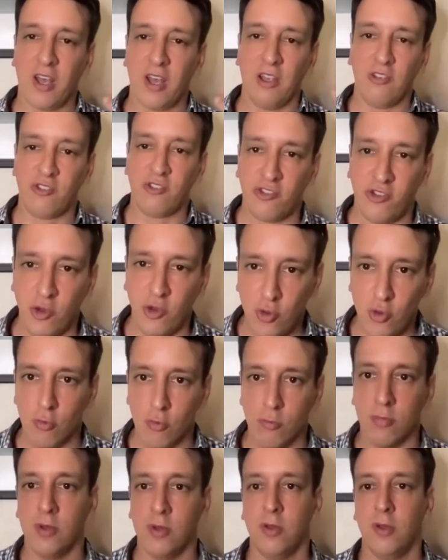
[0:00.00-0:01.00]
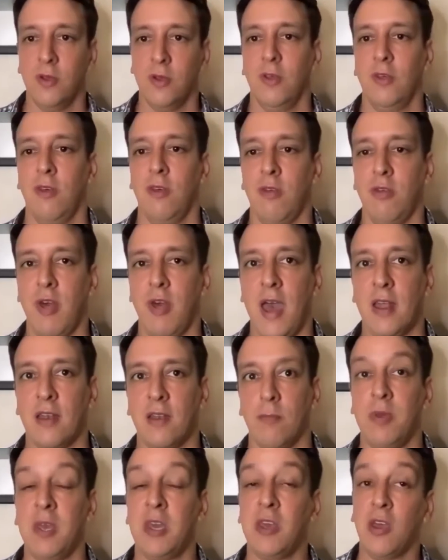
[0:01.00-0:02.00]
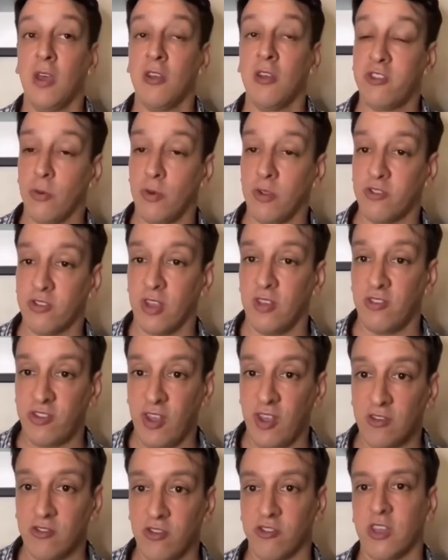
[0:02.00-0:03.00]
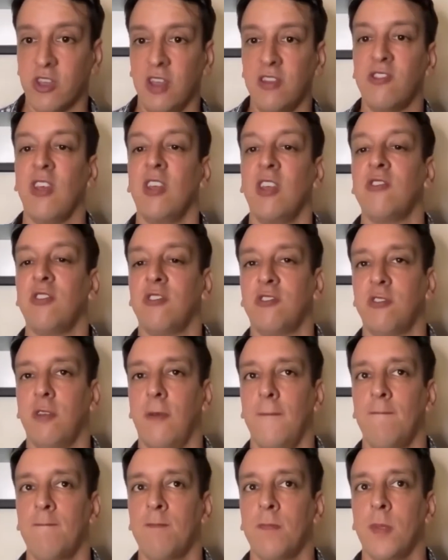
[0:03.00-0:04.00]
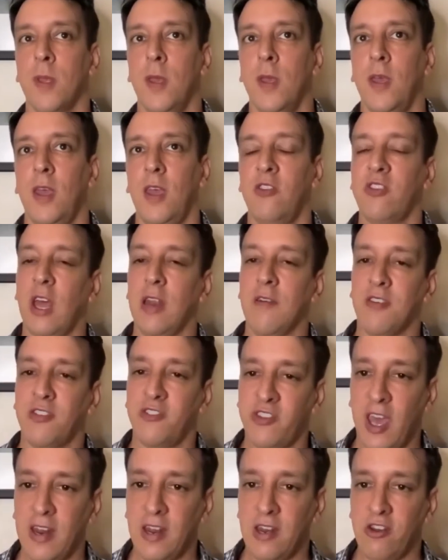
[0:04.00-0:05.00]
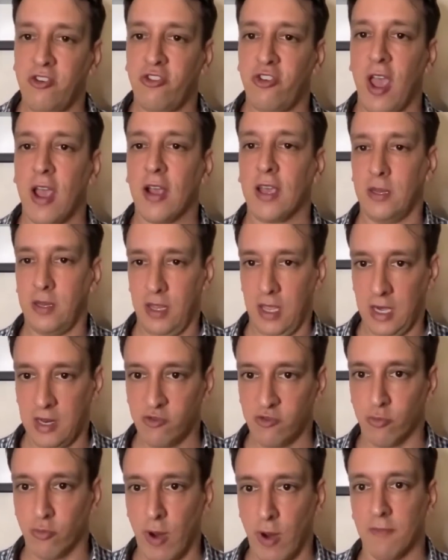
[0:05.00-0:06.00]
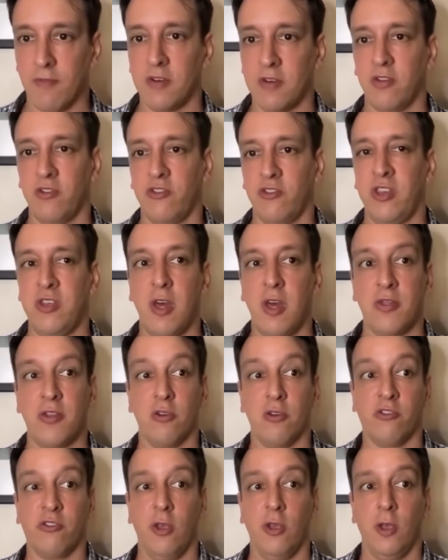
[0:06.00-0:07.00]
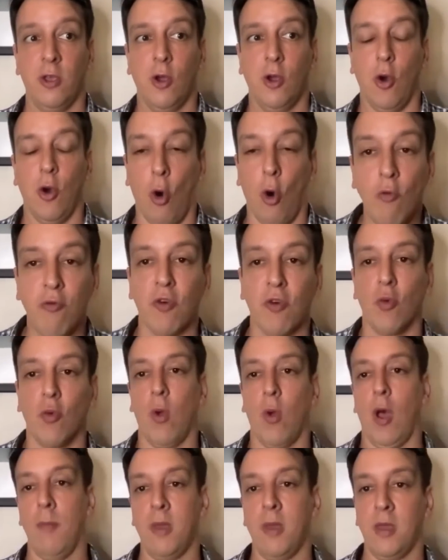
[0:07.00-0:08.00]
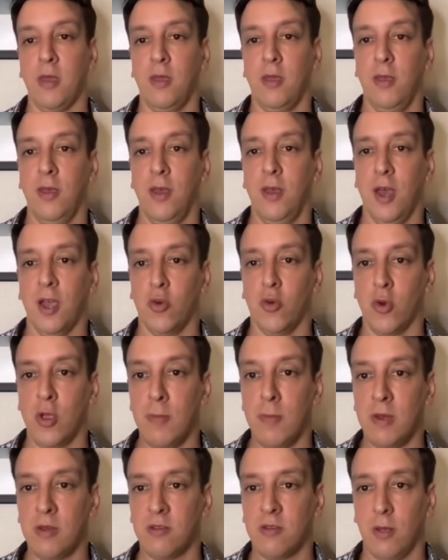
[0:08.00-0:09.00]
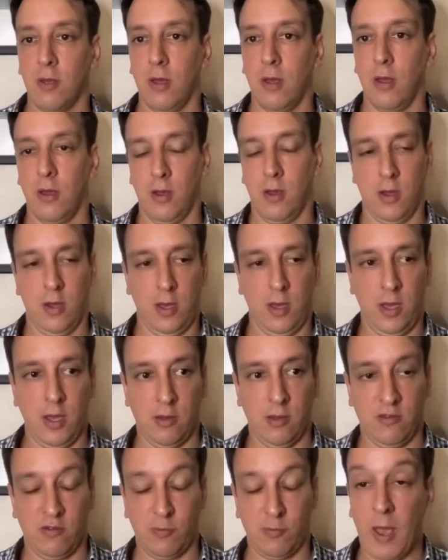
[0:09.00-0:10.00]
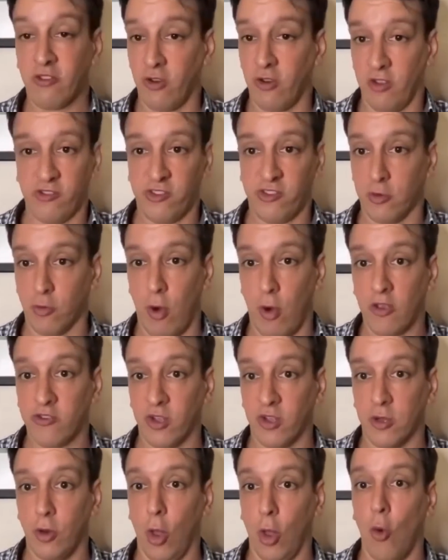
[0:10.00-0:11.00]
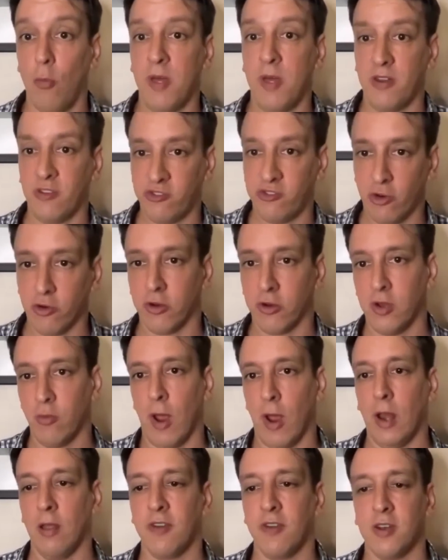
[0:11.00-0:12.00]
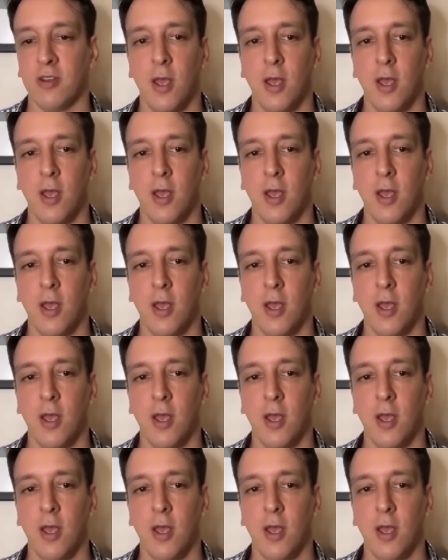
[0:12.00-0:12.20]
assume that because there is consensus, consensus is kind of a sanity check. it, it is relevant to see that there is overwhelming agreement uh, in specialists across the globe that is certainly relevant.